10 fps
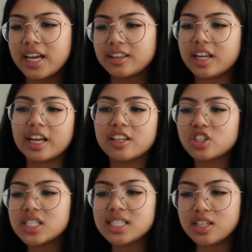then I can
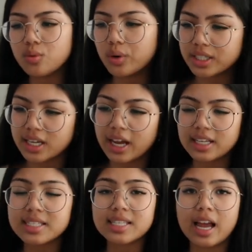just see what
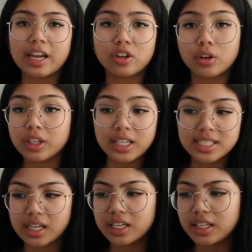tasks I could get
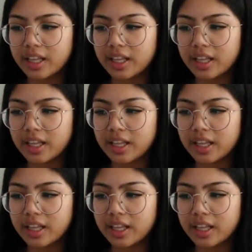done in